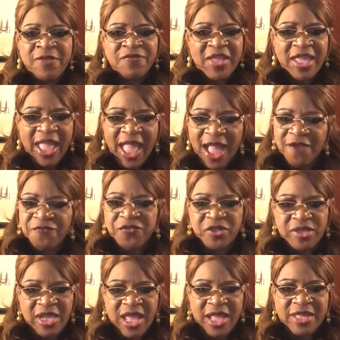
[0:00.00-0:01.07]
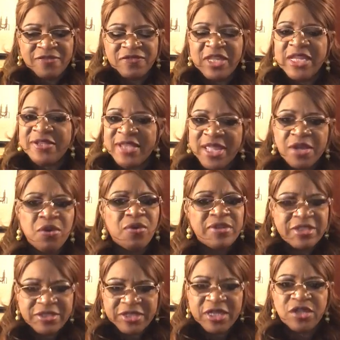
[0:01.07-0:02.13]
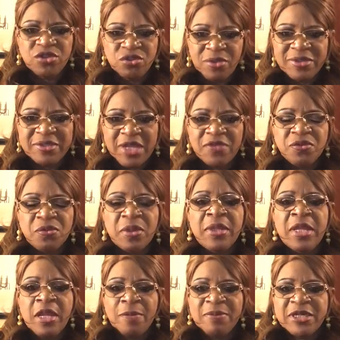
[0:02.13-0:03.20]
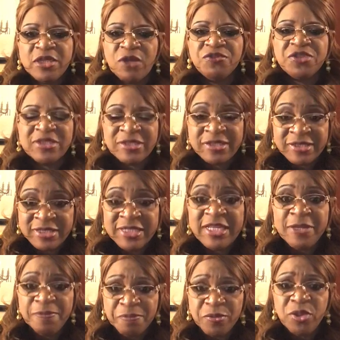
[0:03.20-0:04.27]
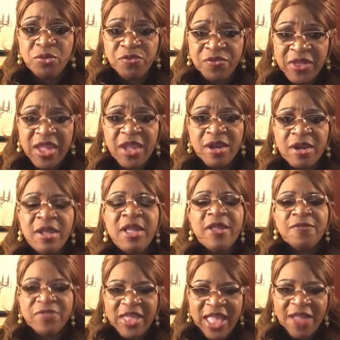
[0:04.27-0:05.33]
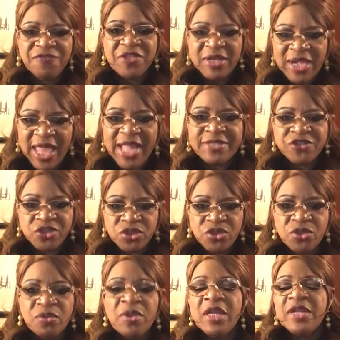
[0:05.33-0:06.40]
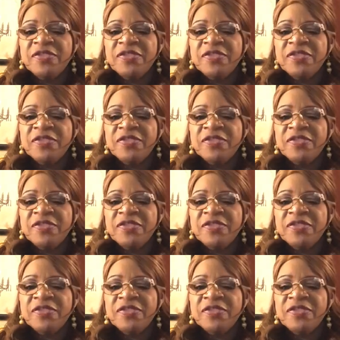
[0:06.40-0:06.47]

They have to lie. Then they're going to tell you another one because to keep you there, they have to lie to you.